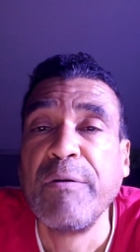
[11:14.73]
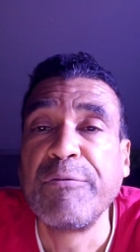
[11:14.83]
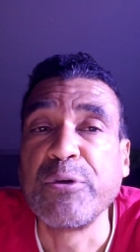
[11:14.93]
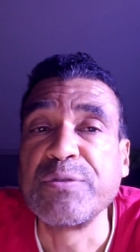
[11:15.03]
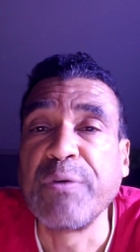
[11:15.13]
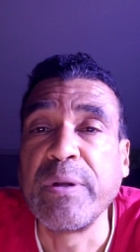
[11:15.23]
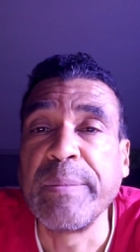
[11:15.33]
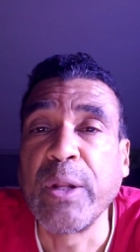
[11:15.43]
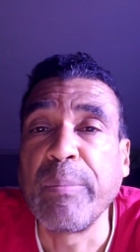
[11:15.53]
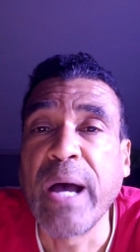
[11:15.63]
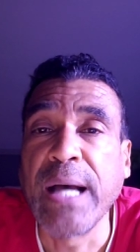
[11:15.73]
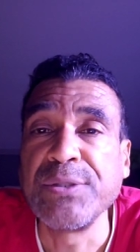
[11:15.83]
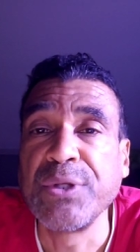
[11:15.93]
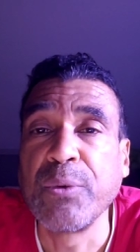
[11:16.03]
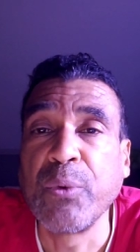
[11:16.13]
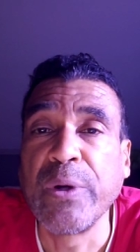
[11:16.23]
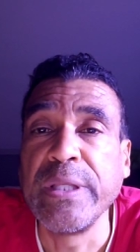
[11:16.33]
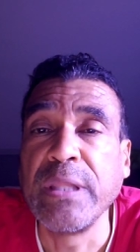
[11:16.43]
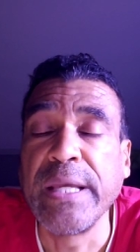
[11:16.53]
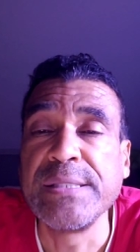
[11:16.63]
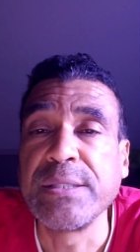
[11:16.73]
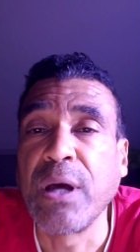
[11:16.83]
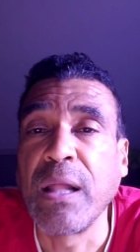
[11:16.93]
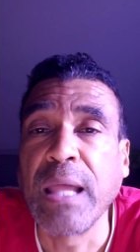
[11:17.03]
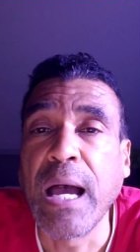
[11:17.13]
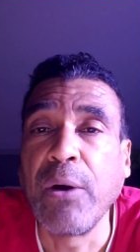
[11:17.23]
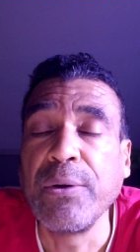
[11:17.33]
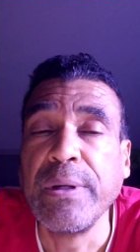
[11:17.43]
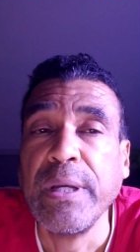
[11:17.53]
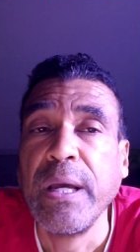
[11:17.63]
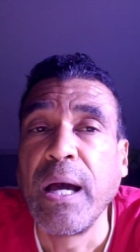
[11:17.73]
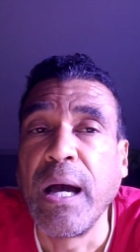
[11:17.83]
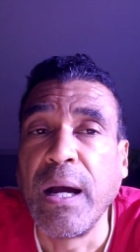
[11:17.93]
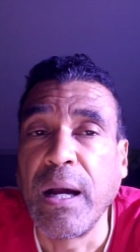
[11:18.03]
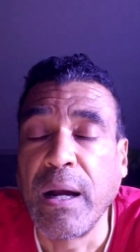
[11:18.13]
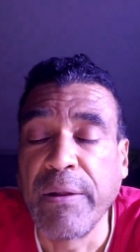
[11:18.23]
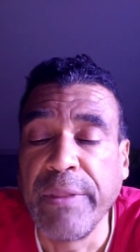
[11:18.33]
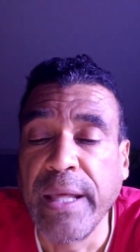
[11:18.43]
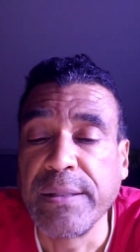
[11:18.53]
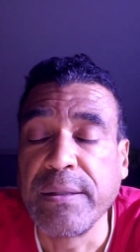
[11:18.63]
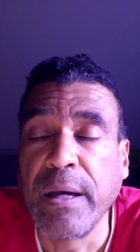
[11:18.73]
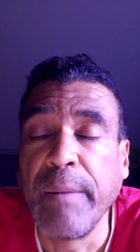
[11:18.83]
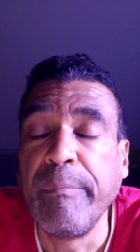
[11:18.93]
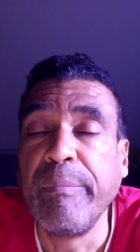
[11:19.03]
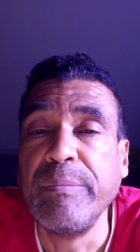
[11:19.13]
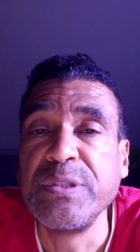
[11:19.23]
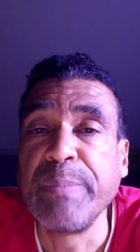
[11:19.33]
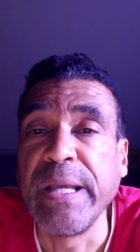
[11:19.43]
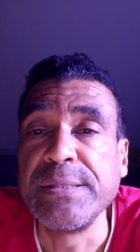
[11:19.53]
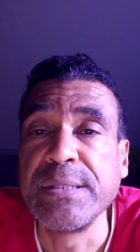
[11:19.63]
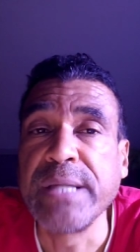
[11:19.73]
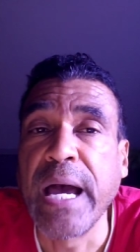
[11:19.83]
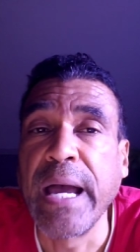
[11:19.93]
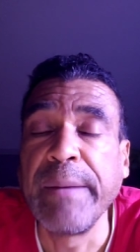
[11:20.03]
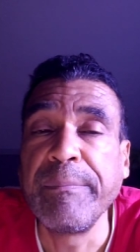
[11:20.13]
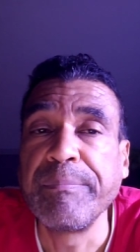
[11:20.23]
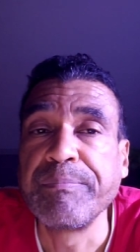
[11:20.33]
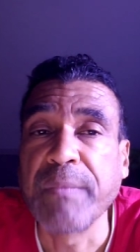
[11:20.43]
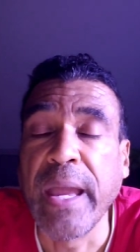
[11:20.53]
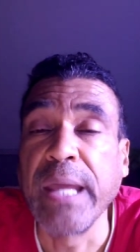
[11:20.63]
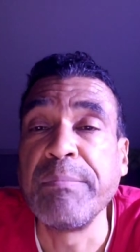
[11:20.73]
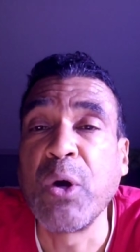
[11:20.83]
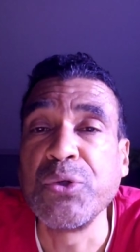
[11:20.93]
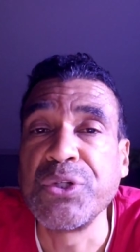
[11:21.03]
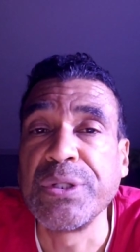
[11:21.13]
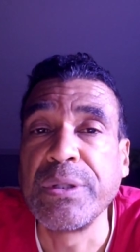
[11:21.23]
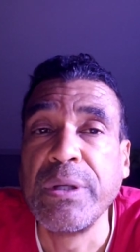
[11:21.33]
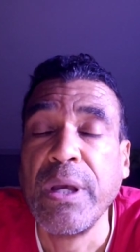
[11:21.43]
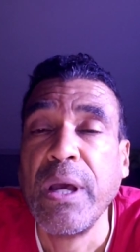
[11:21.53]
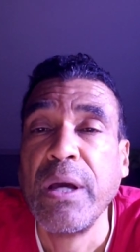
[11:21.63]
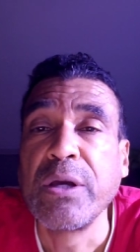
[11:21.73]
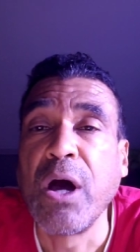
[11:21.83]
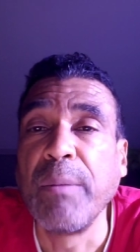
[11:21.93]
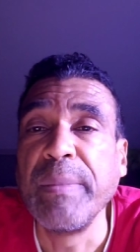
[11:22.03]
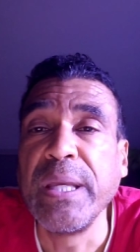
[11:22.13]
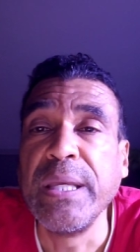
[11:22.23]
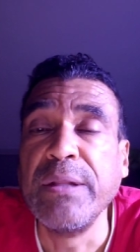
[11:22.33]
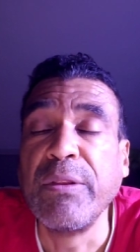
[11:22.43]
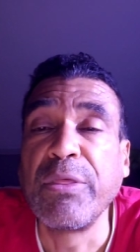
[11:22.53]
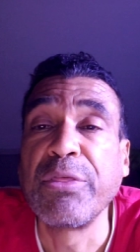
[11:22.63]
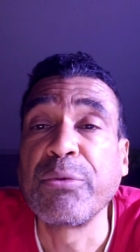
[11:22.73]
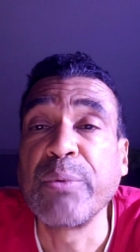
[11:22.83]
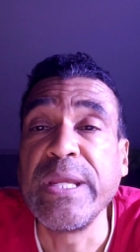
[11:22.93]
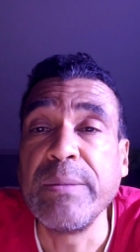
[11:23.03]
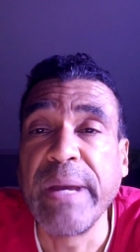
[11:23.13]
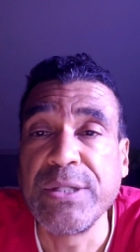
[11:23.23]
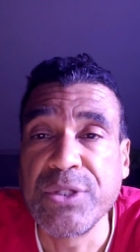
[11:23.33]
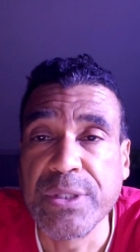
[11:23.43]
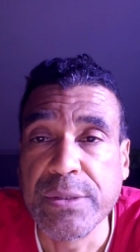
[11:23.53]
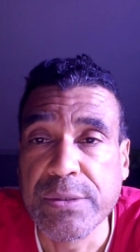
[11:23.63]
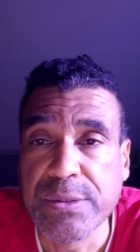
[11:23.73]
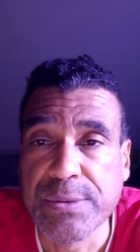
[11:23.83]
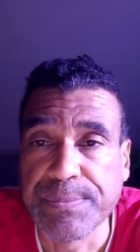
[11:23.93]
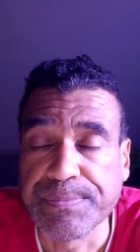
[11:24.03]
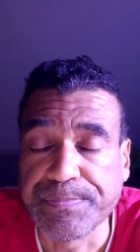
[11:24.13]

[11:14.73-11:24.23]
first fundamental postulate, where he lays it all out, uh, are that um, space and time and motion come in three dimensions,